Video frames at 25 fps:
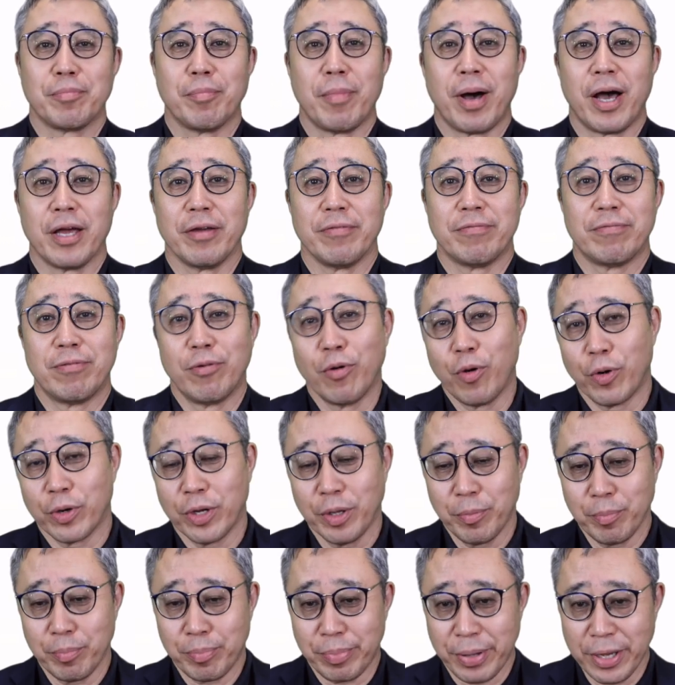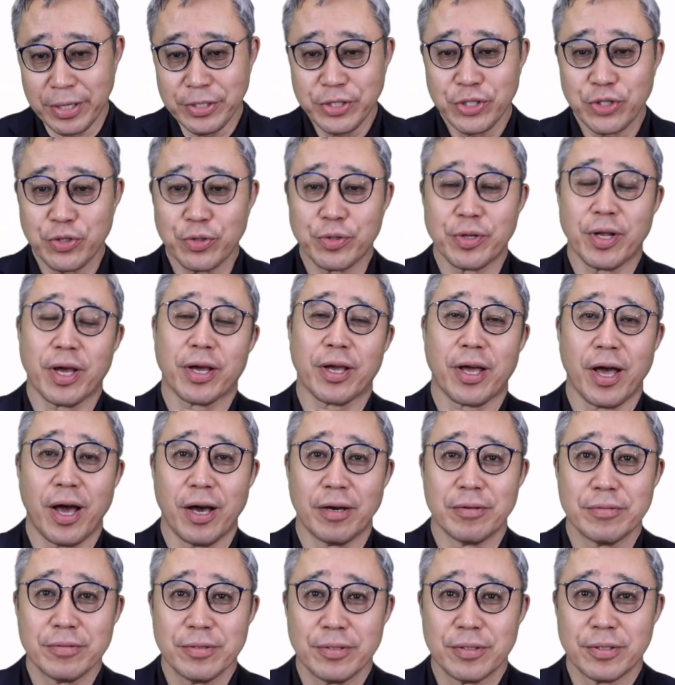my foreign pension
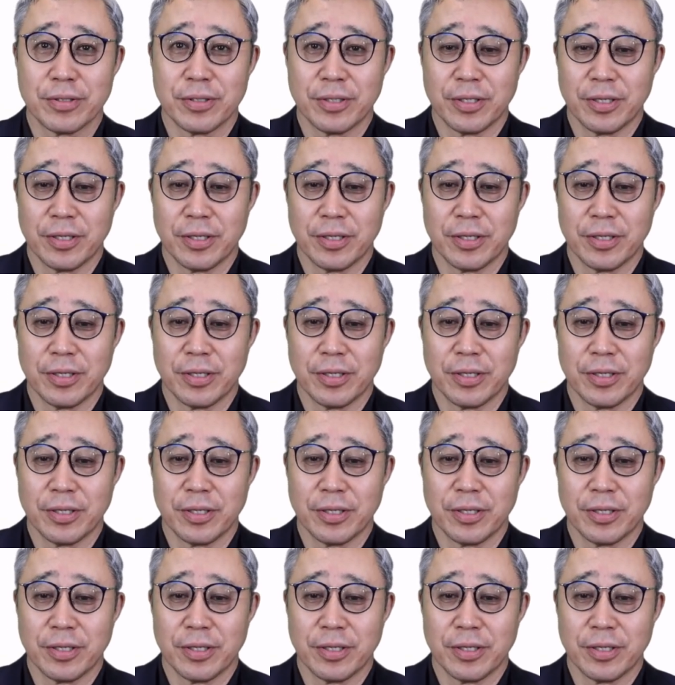account